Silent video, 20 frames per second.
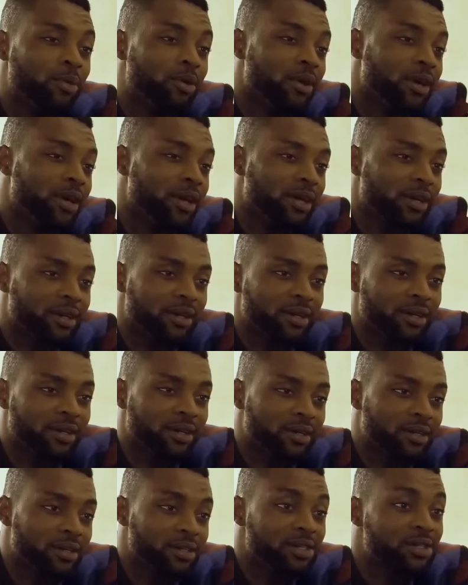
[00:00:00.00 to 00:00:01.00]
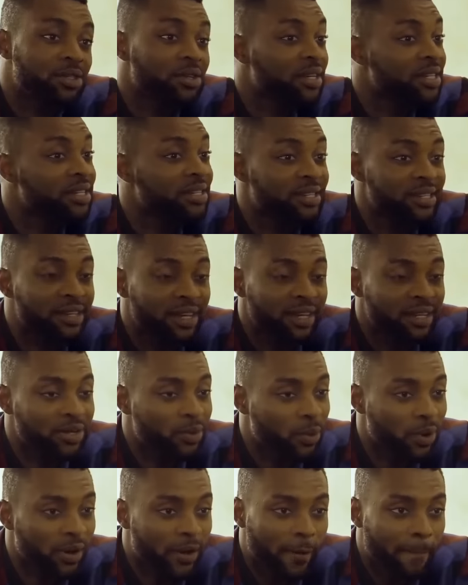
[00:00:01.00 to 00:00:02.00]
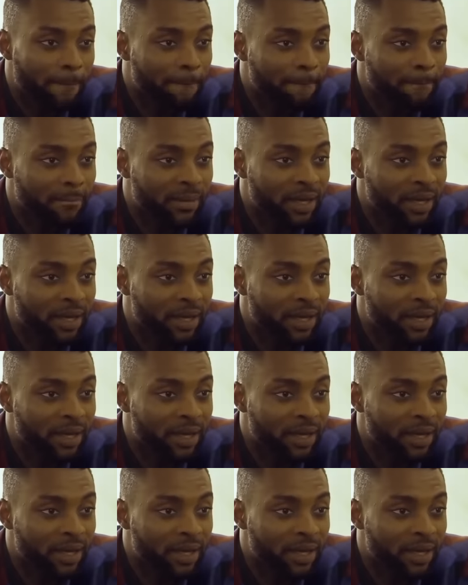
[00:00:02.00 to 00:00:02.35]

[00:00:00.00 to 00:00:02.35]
Oh boy, it's not easy anywhere.